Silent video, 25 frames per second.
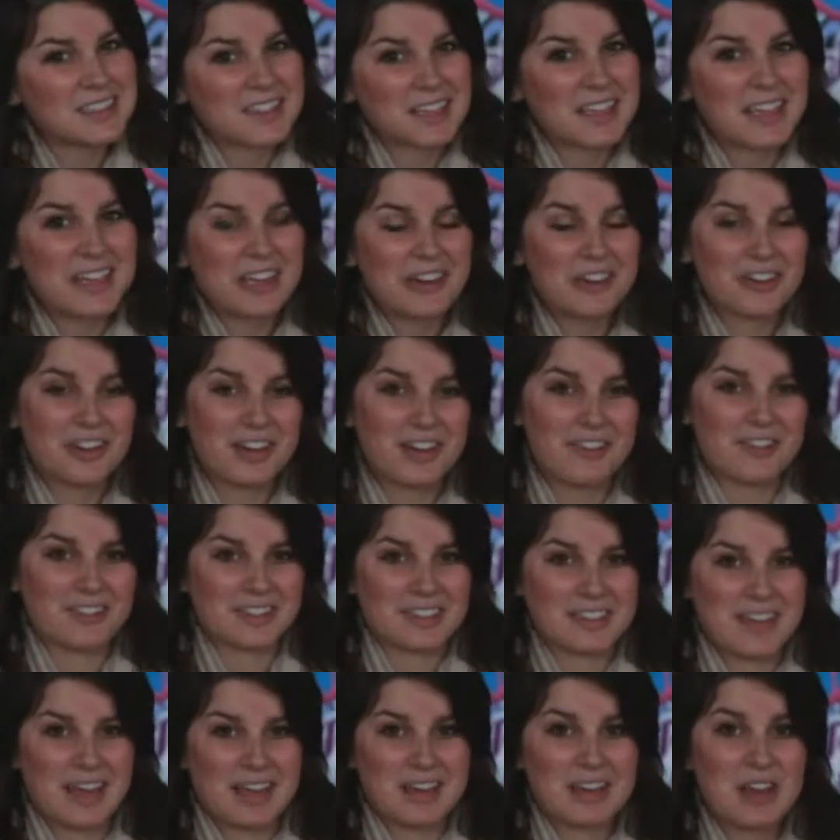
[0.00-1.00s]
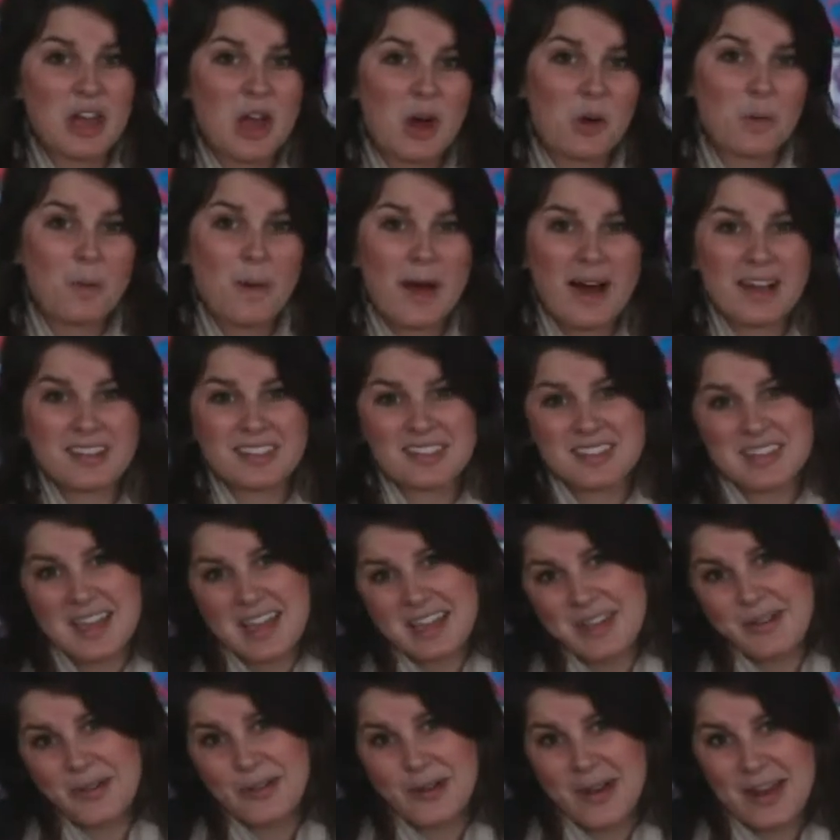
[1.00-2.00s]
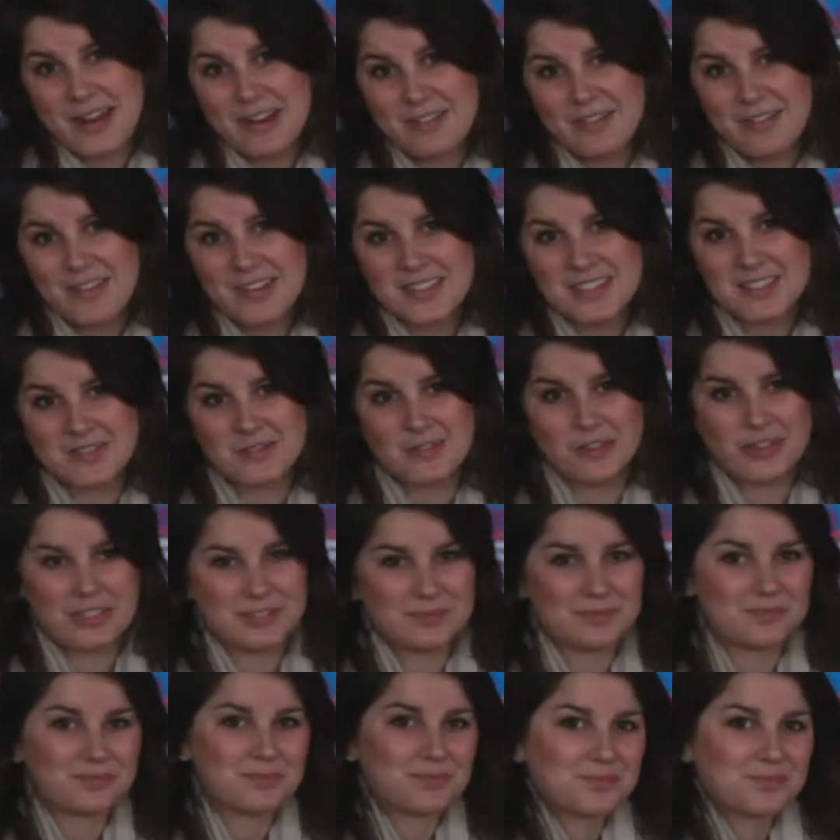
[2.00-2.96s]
the security of a tent while, say, you're at a festival.